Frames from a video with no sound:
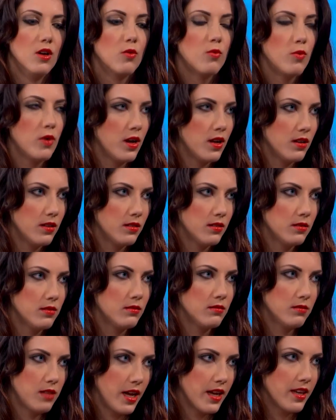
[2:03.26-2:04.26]
Well,
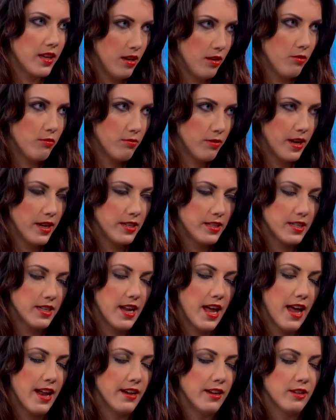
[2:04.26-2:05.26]
like you hinted
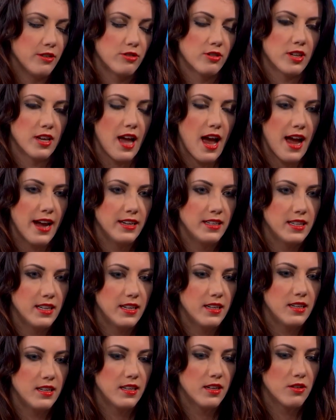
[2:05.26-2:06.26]
at initially, I
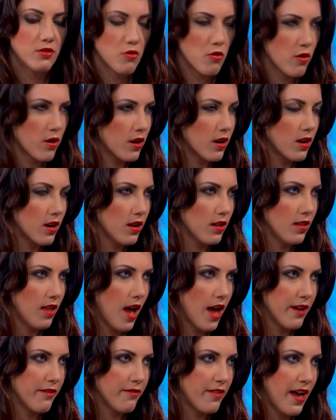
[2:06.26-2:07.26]
did ignore a
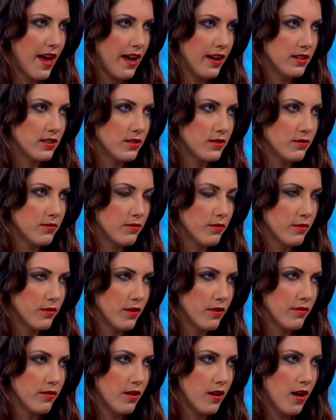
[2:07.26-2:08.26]
lot of that
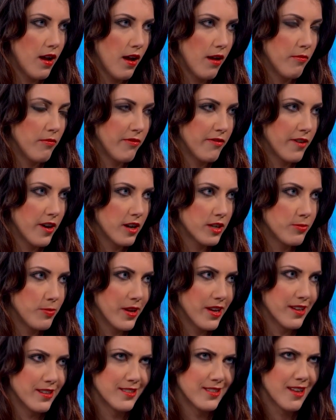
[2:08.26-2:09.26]
um, first
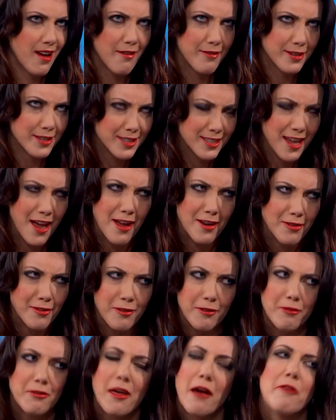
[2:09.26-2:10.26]
because obviously I
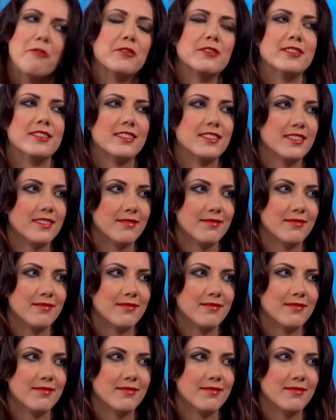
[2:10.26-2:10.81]
knew that was,